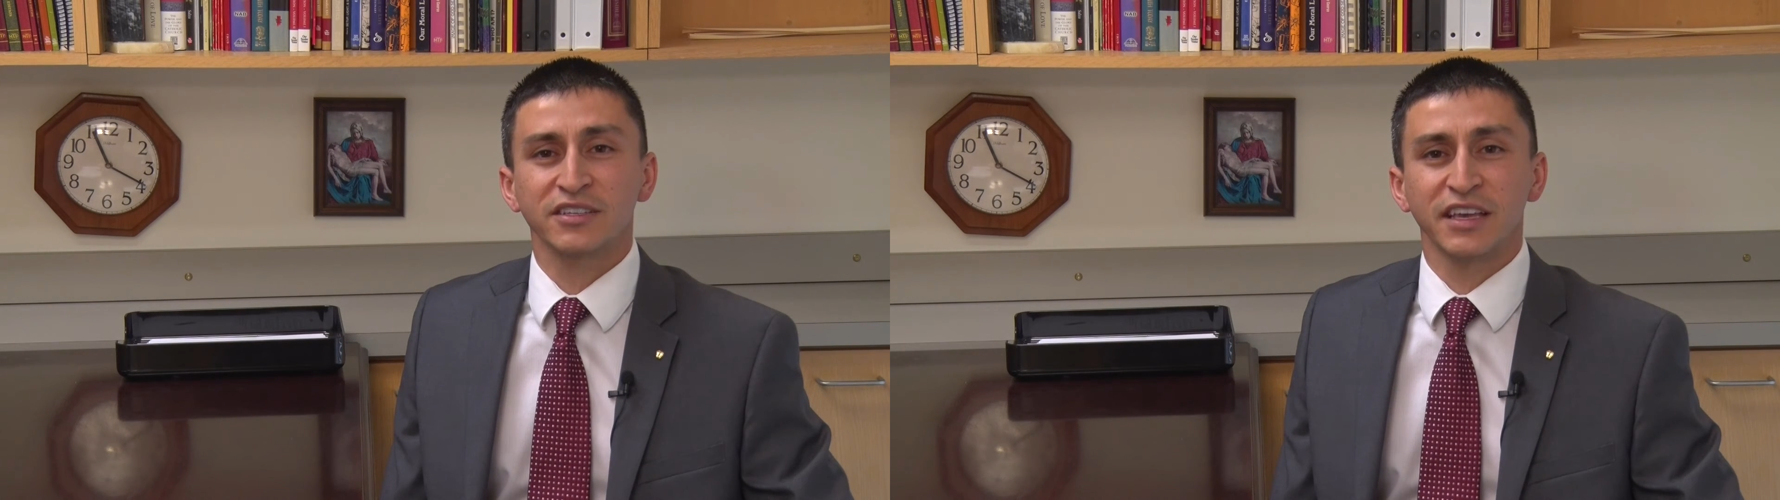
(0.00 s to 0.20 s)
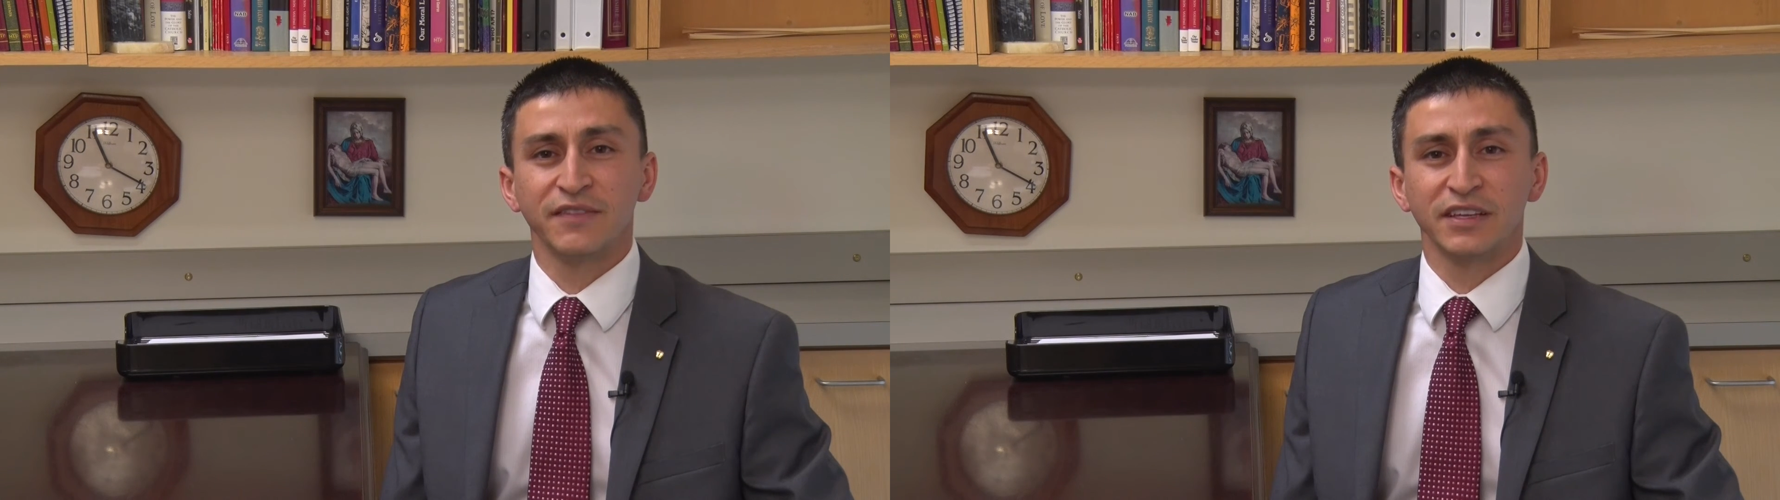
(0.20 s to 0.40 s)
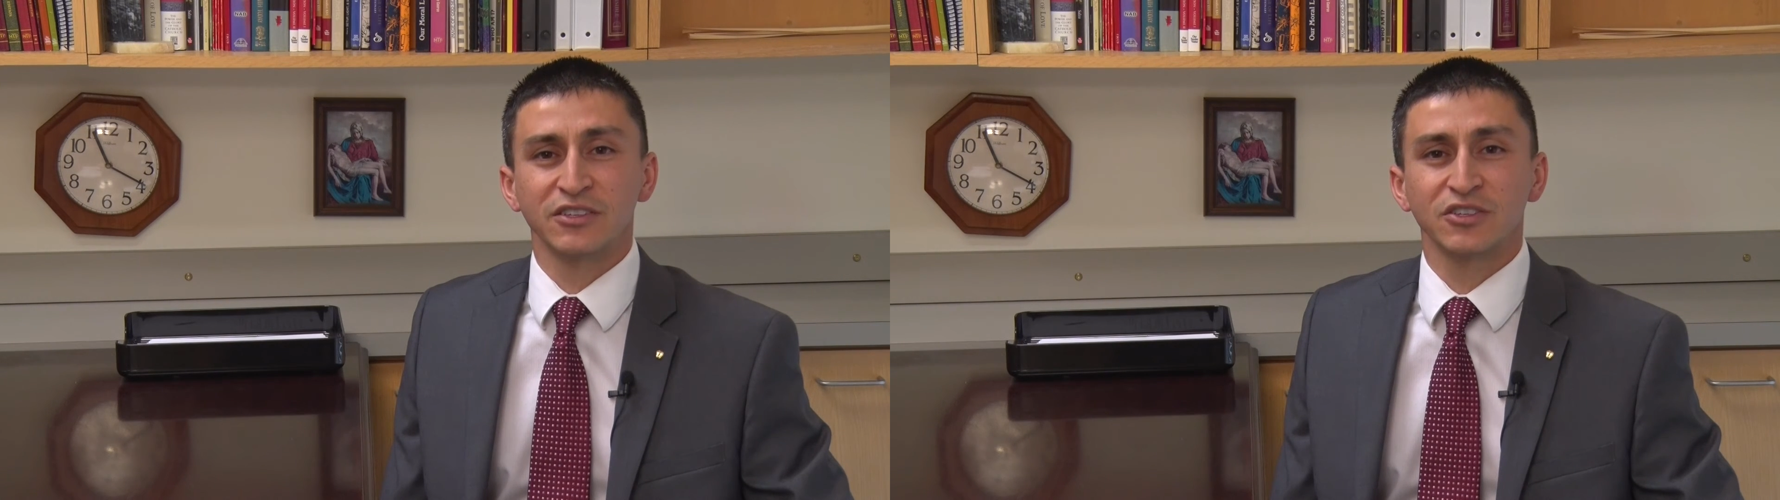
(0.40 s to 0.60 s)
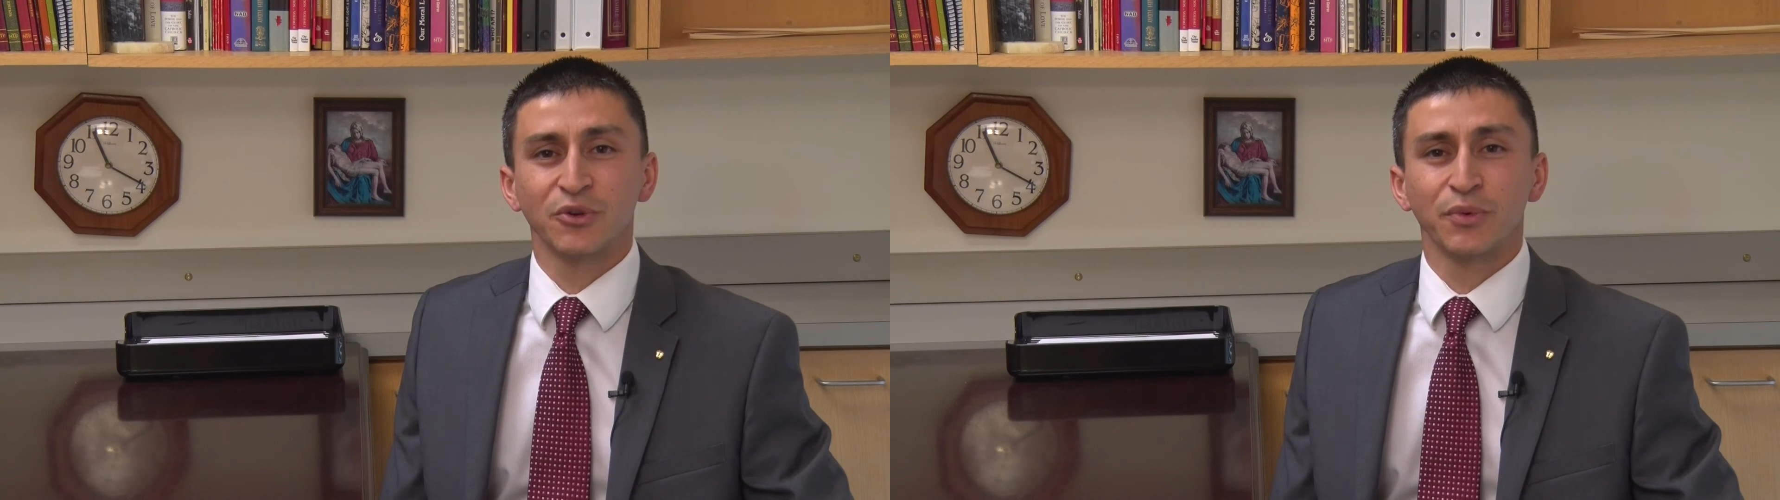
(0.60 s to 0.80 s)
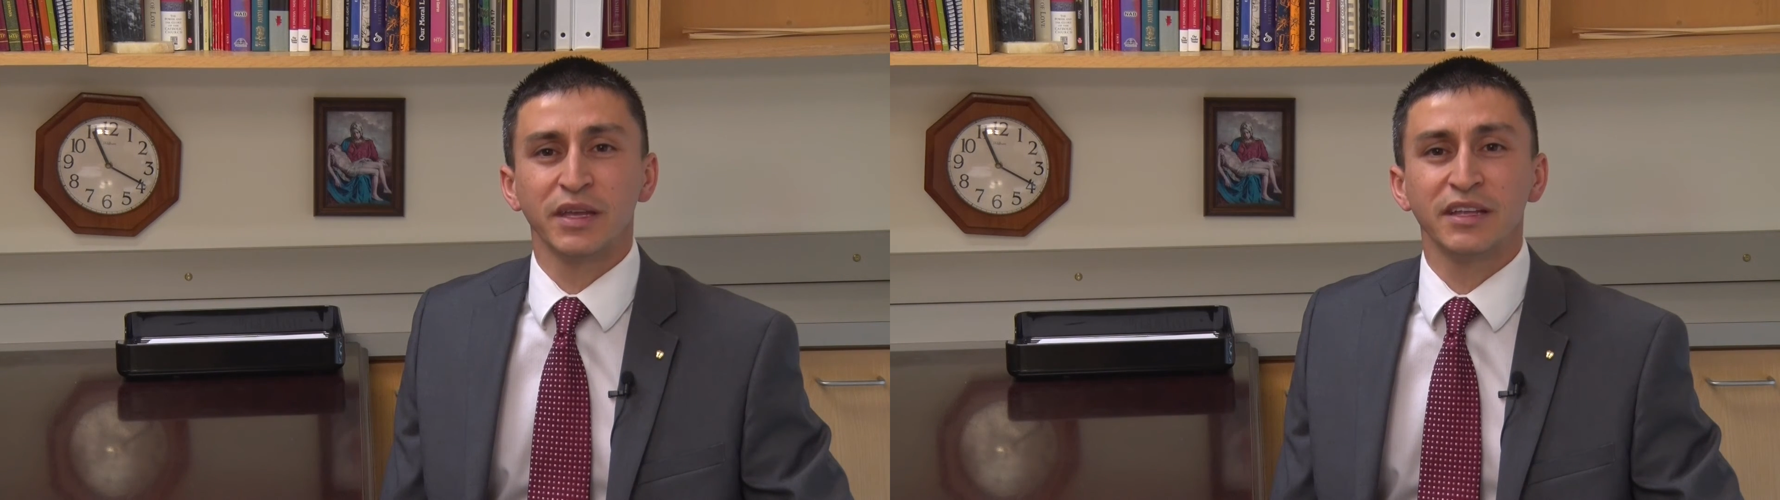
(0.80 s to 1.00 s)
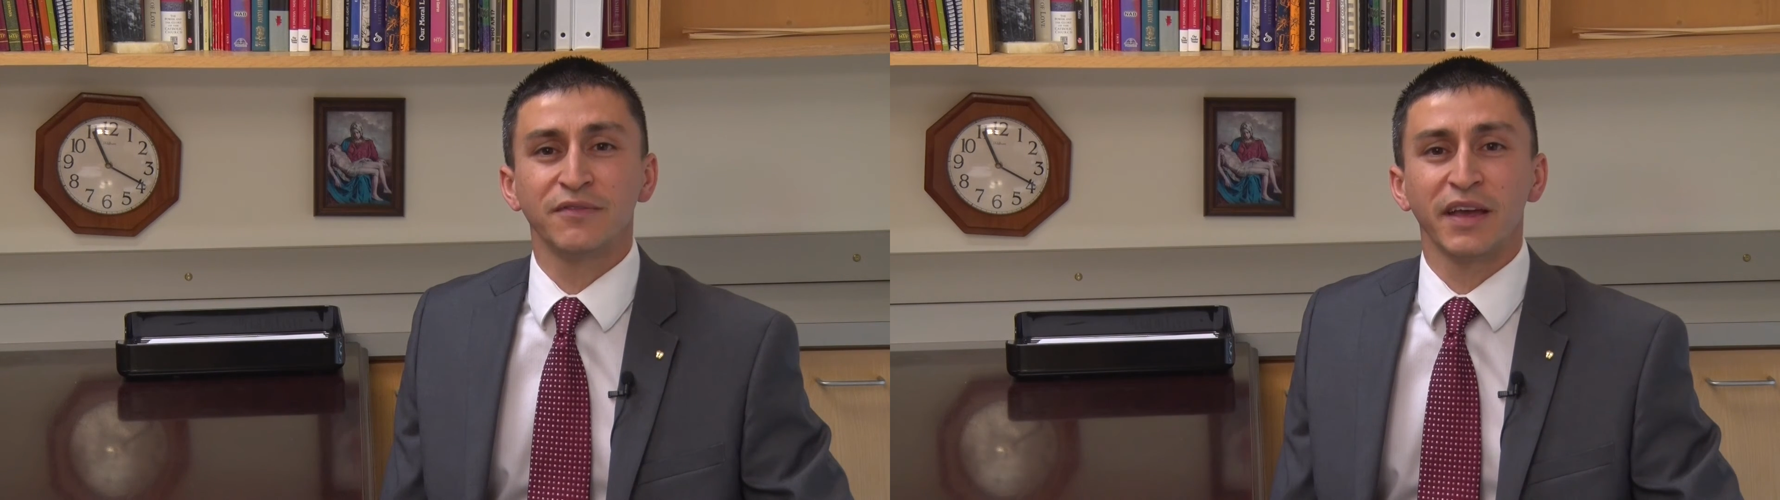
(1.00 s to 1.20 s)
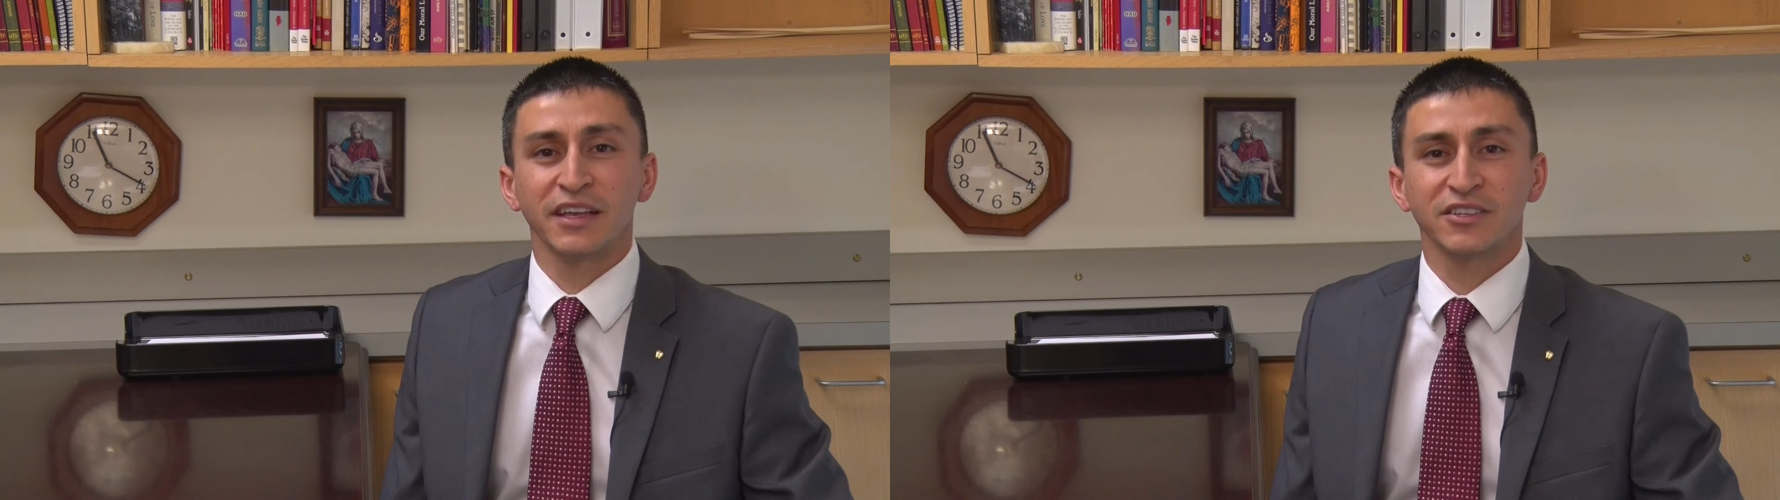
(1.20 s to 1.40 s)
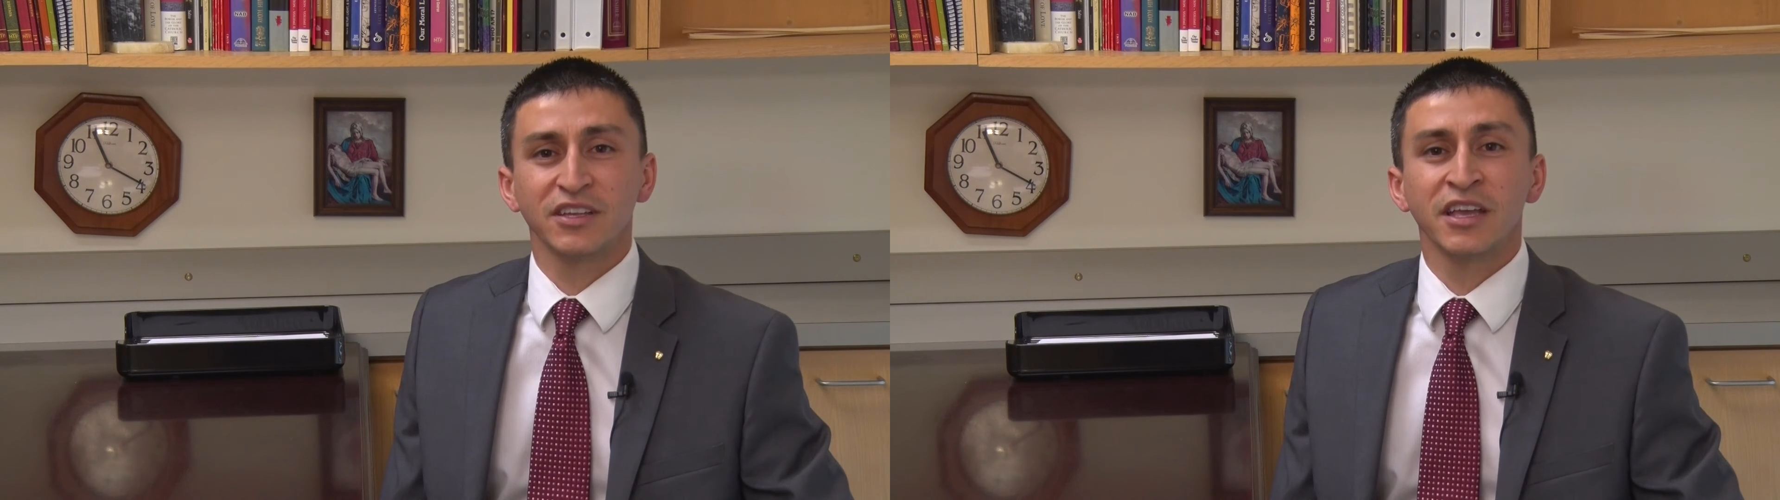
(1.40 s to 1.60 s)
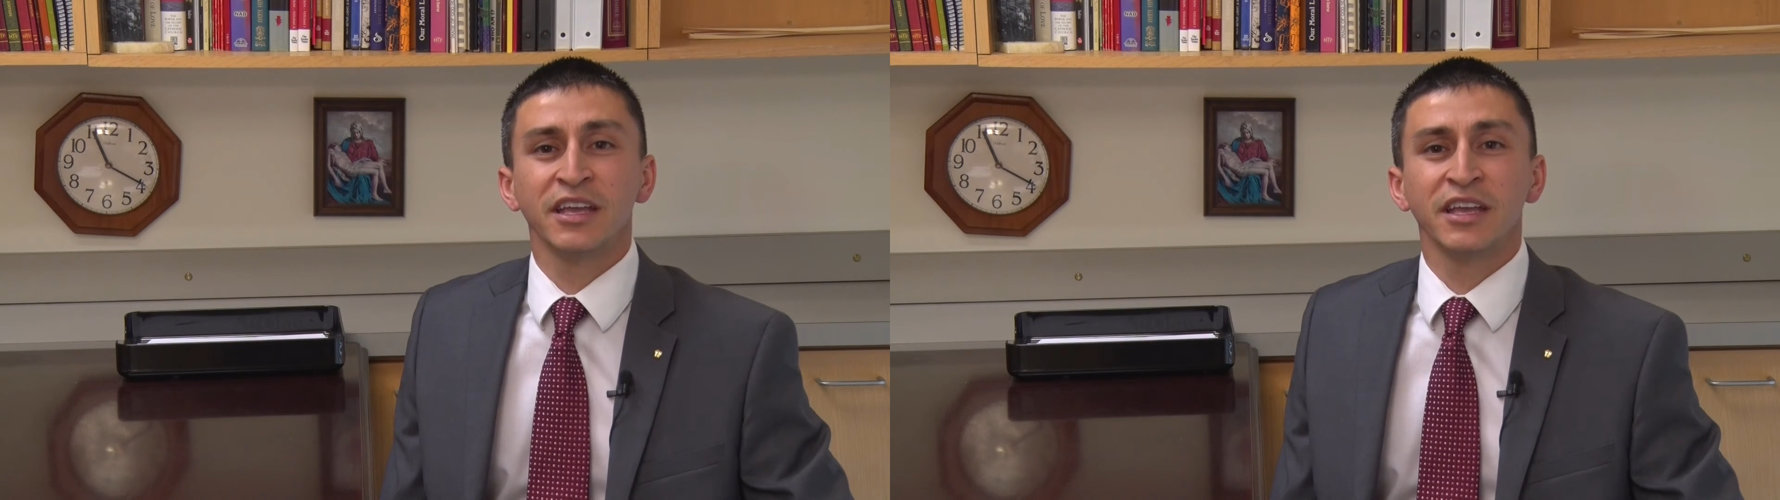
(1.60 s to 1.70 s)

savings to reinvest